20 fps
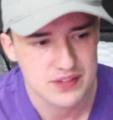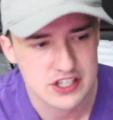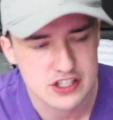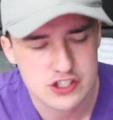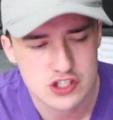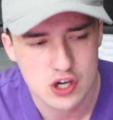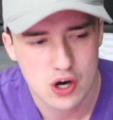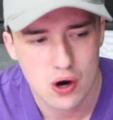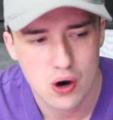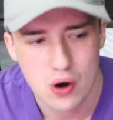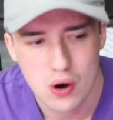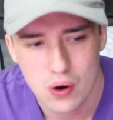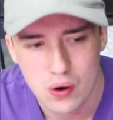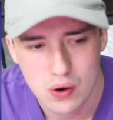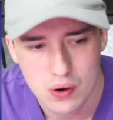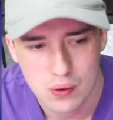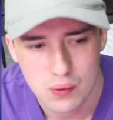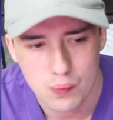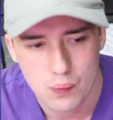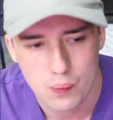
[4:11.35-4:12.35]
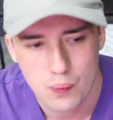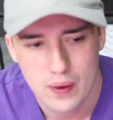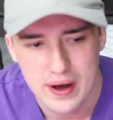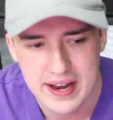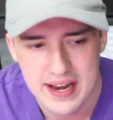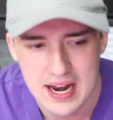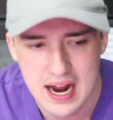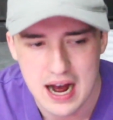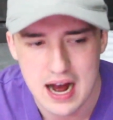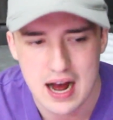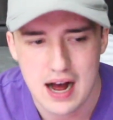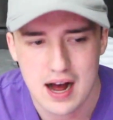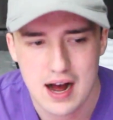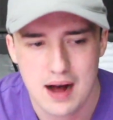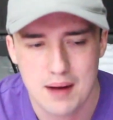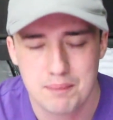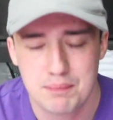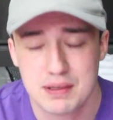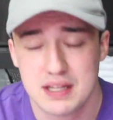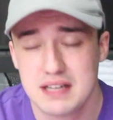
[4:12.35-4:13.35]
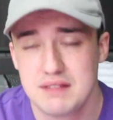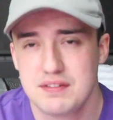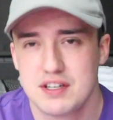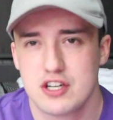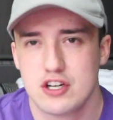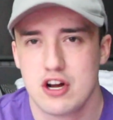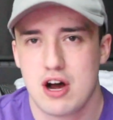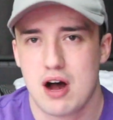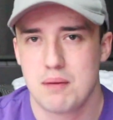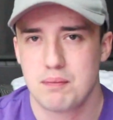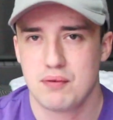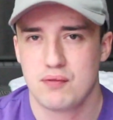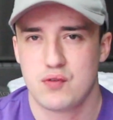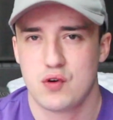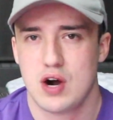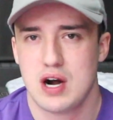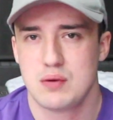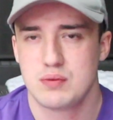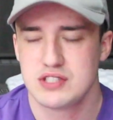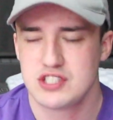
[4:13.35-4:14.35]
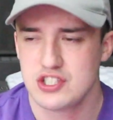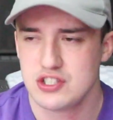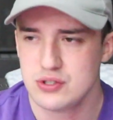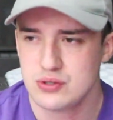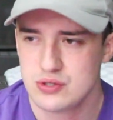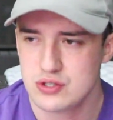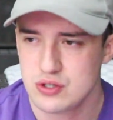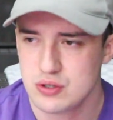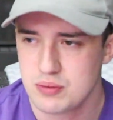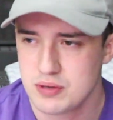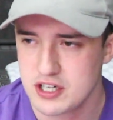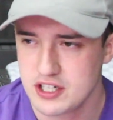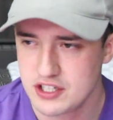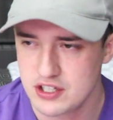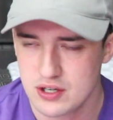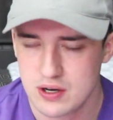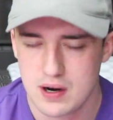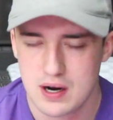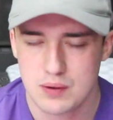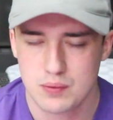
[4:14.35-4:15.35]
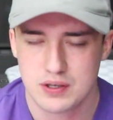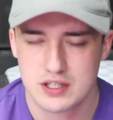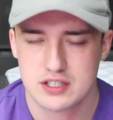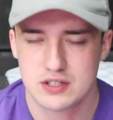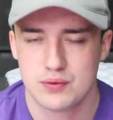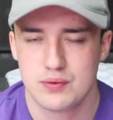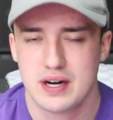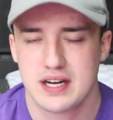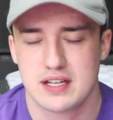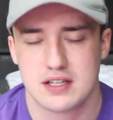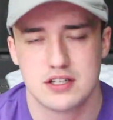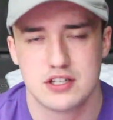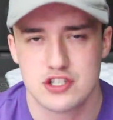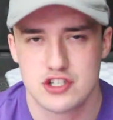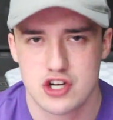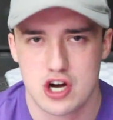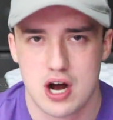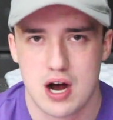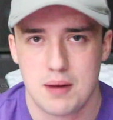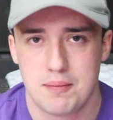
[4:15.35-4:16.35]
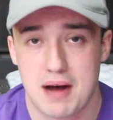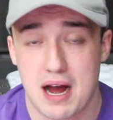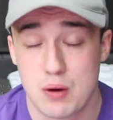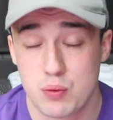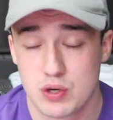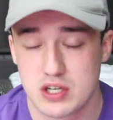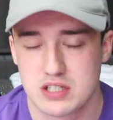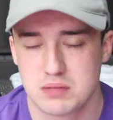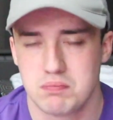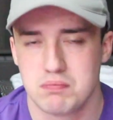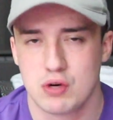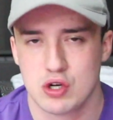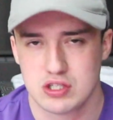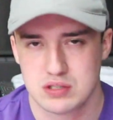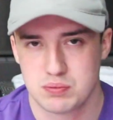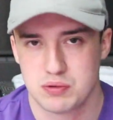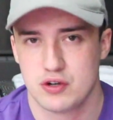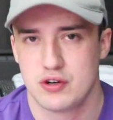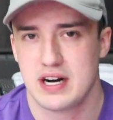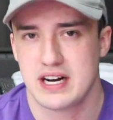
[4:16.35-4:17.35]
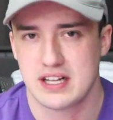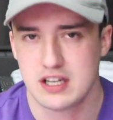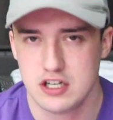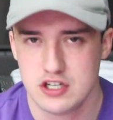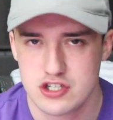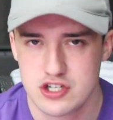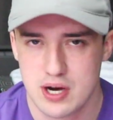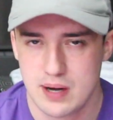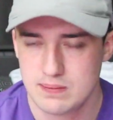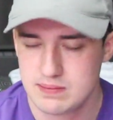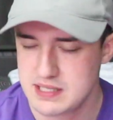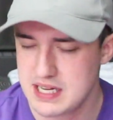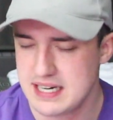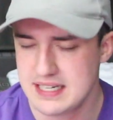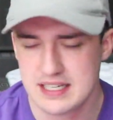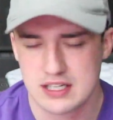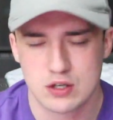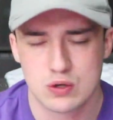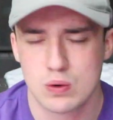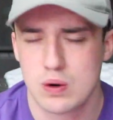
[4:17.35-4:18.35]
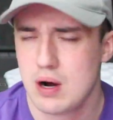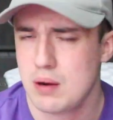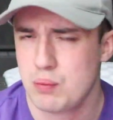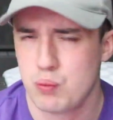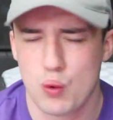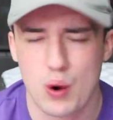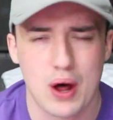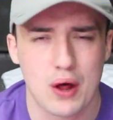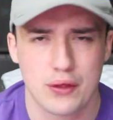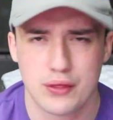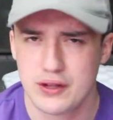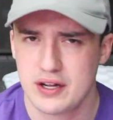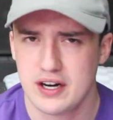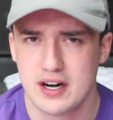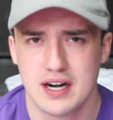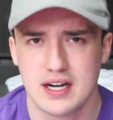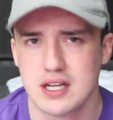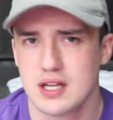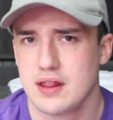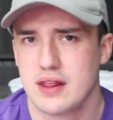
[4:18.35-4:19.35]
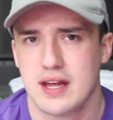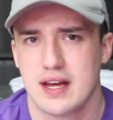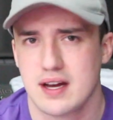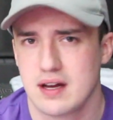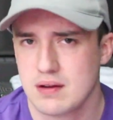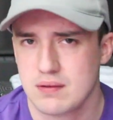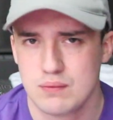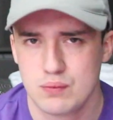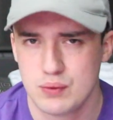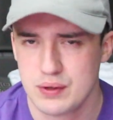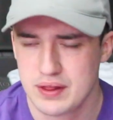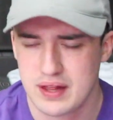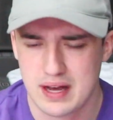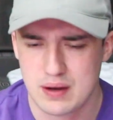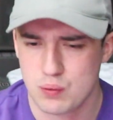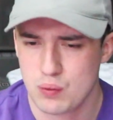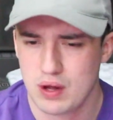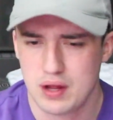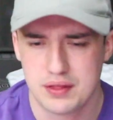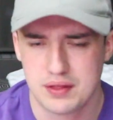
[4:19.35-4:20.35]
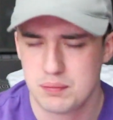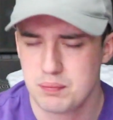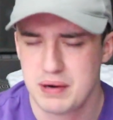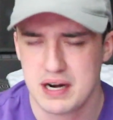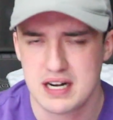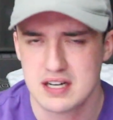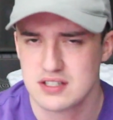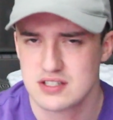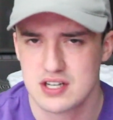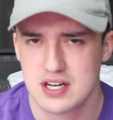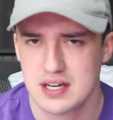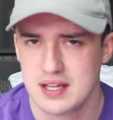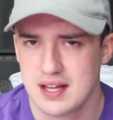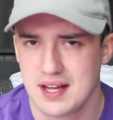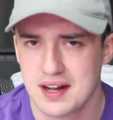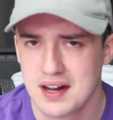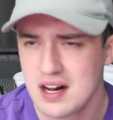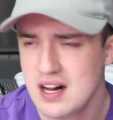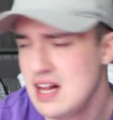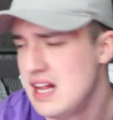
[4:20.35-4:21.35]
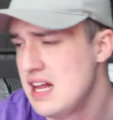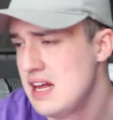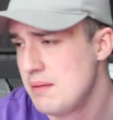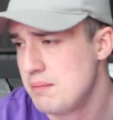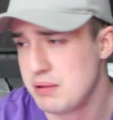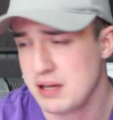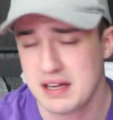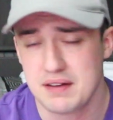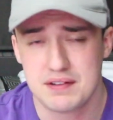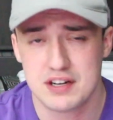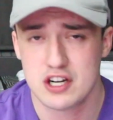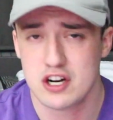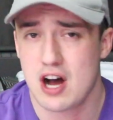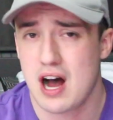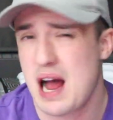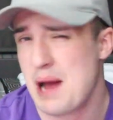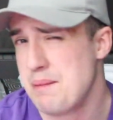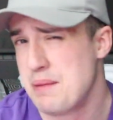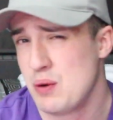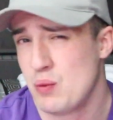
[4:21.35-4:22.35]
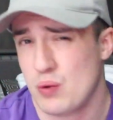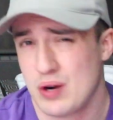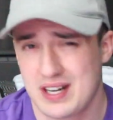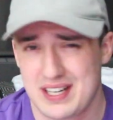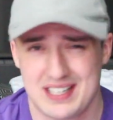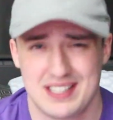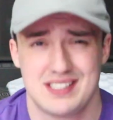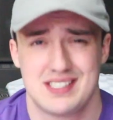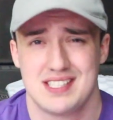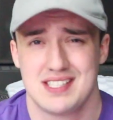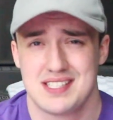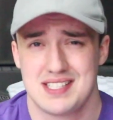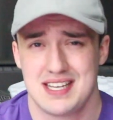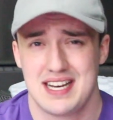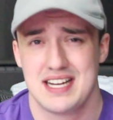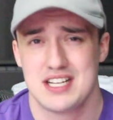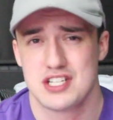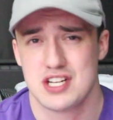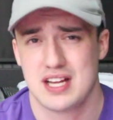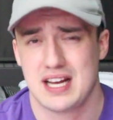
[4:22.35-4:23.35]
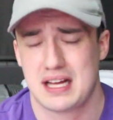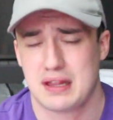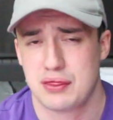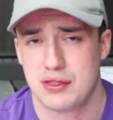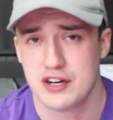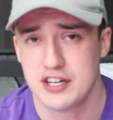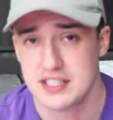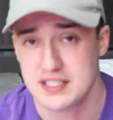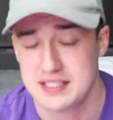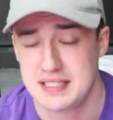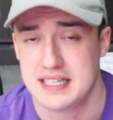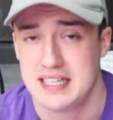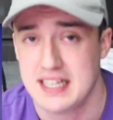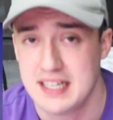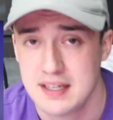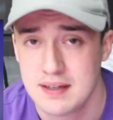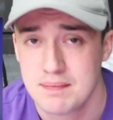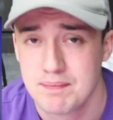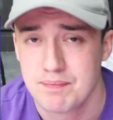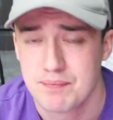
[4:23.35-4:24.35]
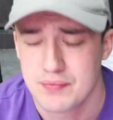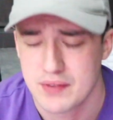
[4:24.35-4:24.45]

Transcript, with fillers: So when, believe it or not, before I was a YouTuber, you know, I worked a regular job. I worked multiple regular jobs. I didn't grow up wealthy or anything with like wealthy parents or anything. Believe it or not, I've been working since the age of like 13.